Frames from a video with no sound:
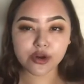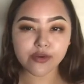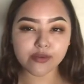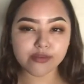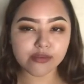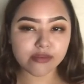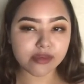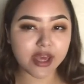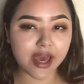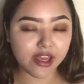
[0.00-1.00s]
don't
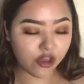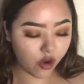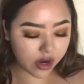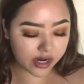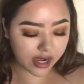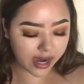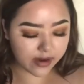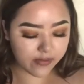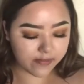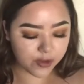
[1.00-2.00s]
get your
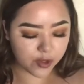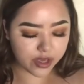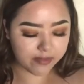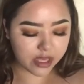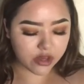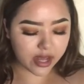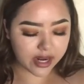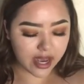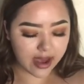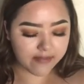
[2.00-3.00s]
kind of review. I mean, you
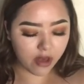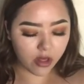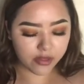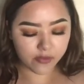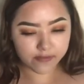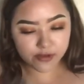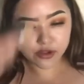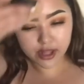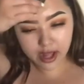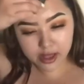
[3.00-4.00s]
kind of have all the
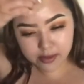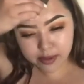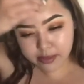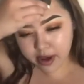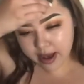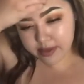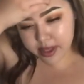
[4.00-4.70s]
reviews that other people have in